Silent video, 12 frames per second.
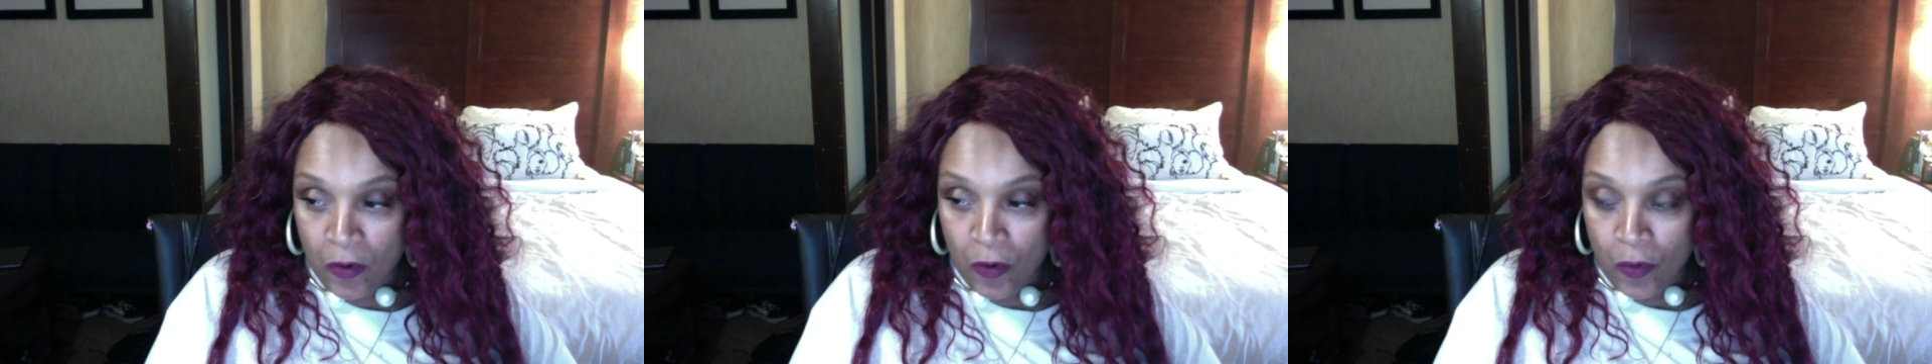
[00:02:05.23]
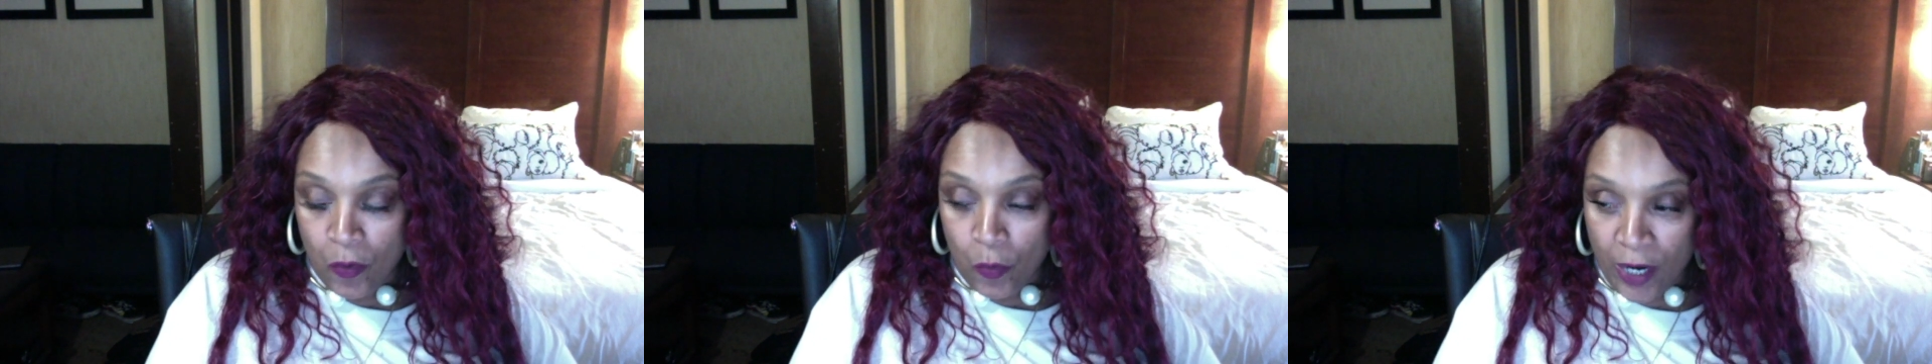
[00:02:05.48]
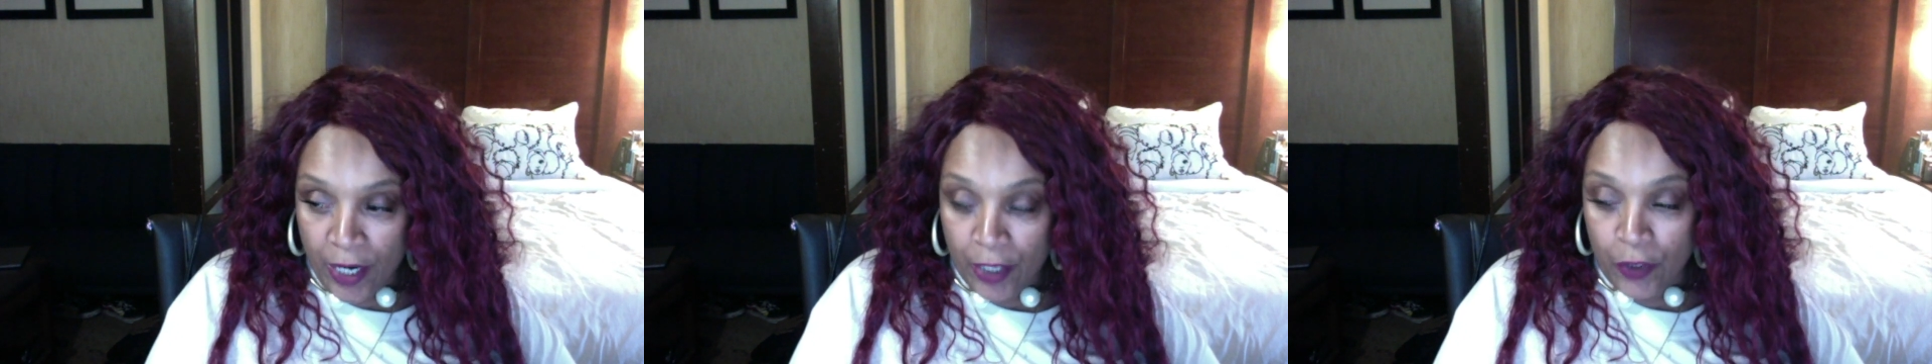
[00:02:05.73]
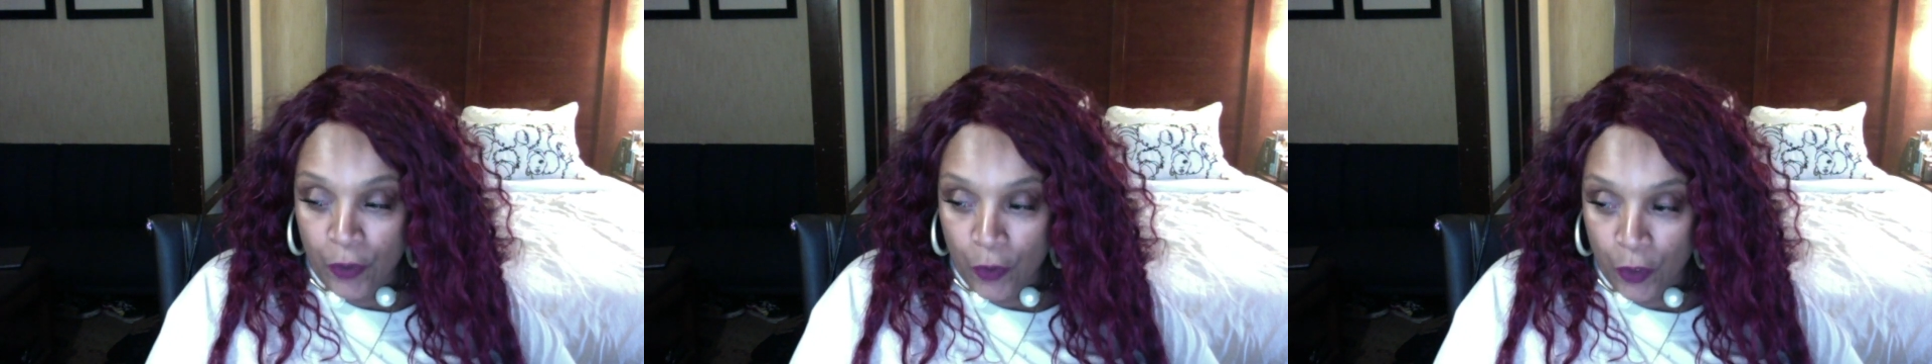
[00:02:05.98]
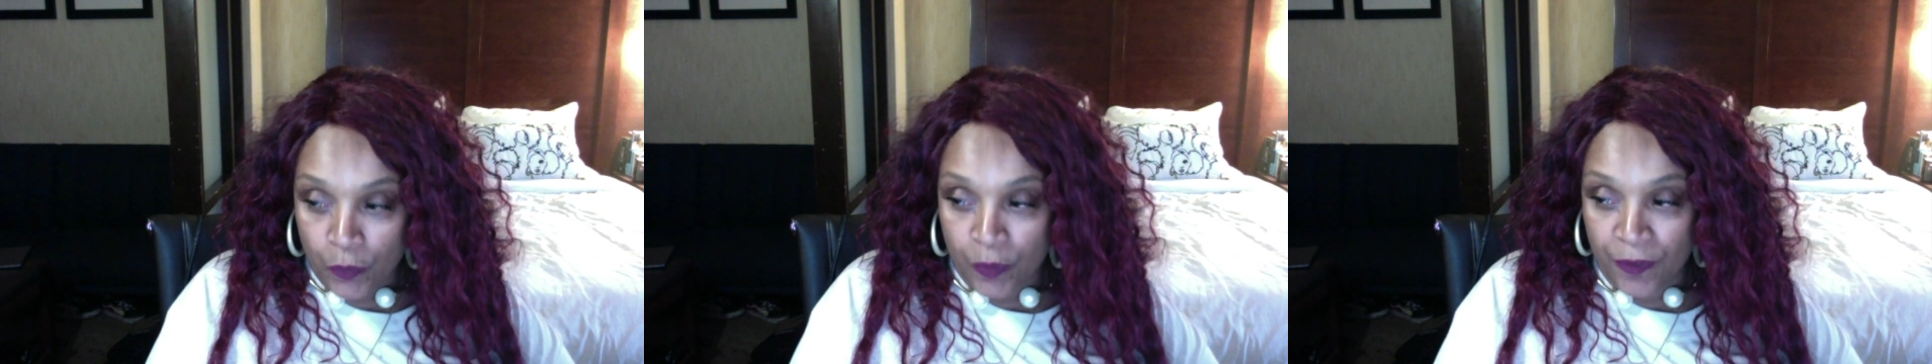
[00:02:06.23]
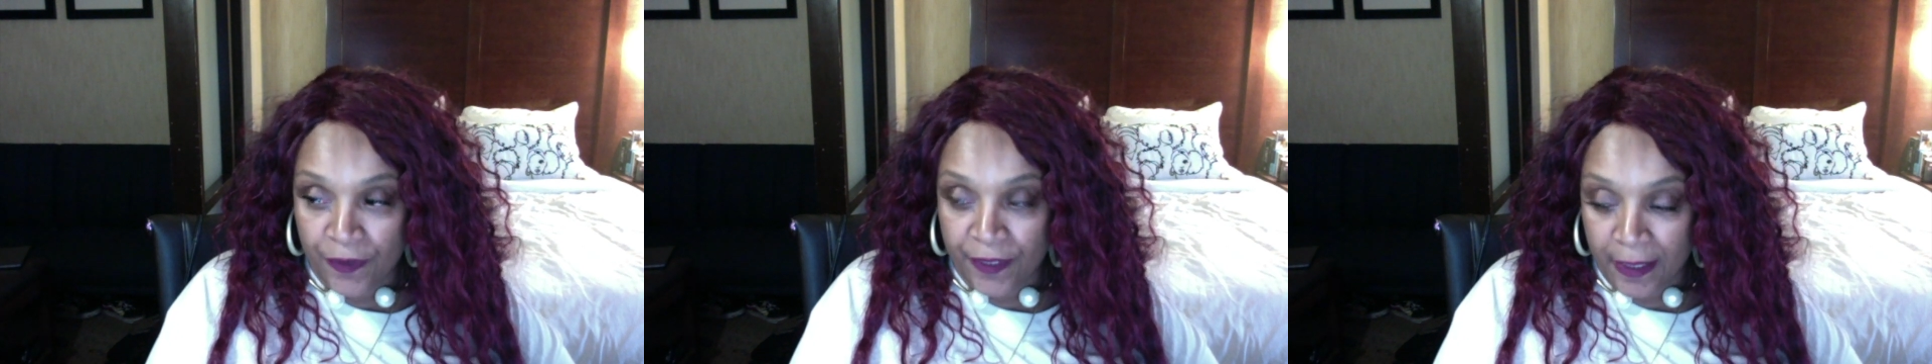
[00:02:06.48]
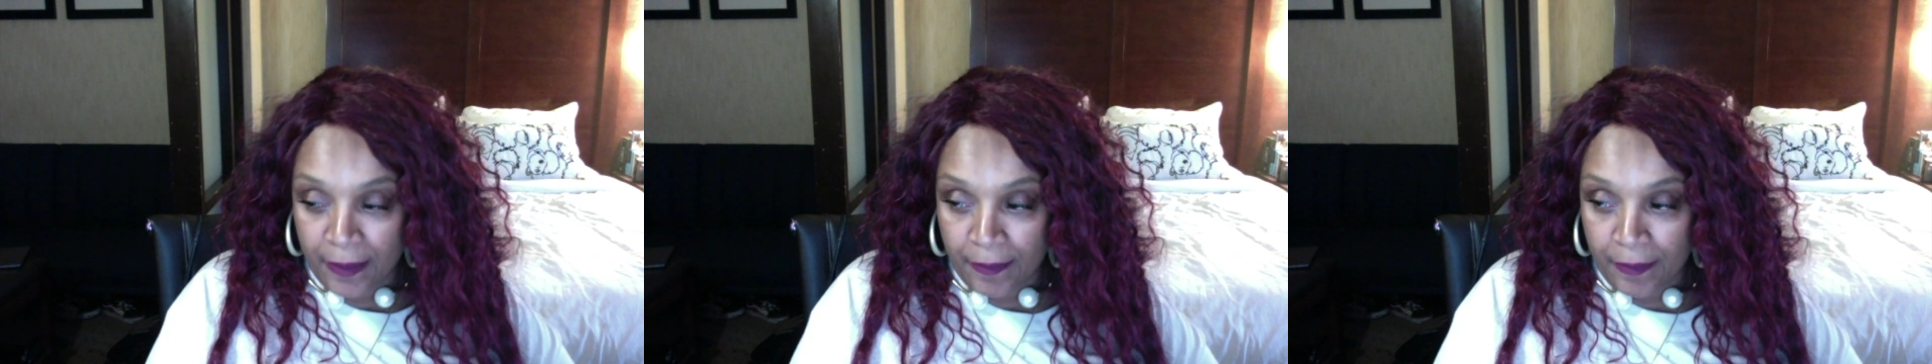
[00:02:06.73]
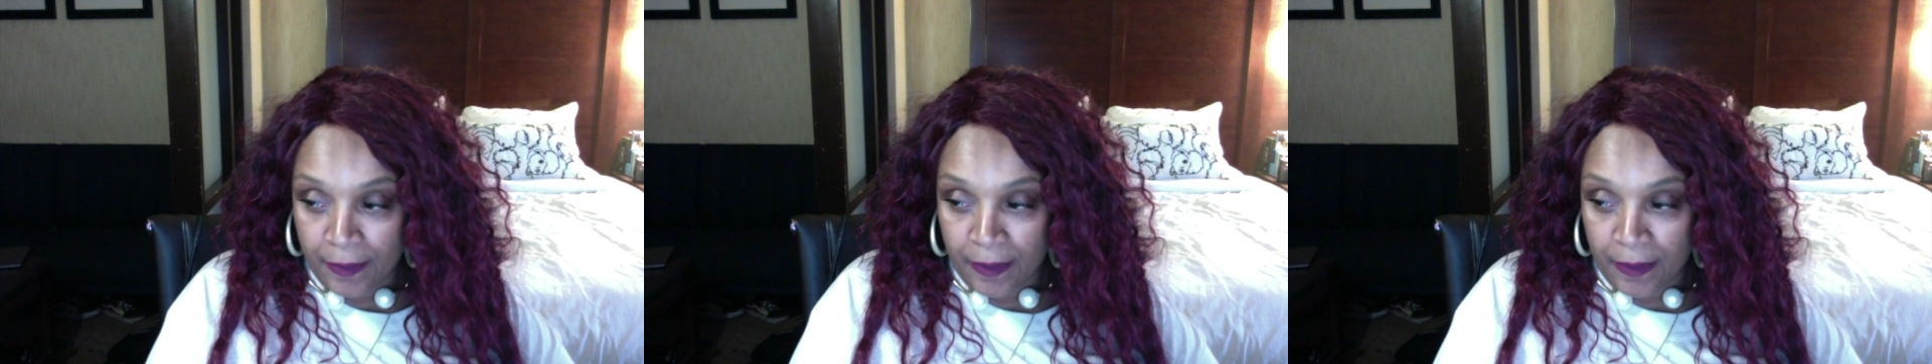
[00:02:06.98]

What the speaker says: what occurred with them,